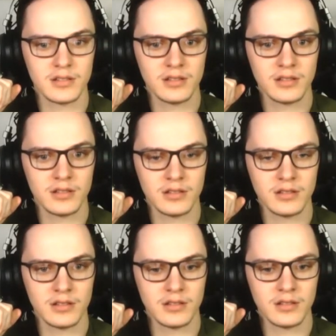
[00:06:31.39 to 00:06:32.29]

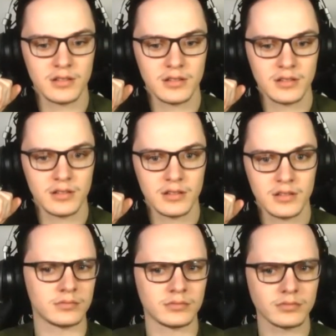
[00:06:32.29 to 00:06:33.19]

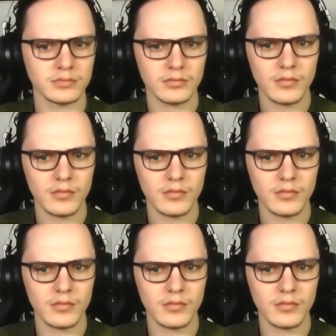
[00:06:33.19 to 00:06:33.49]
No one is speaking in this clip.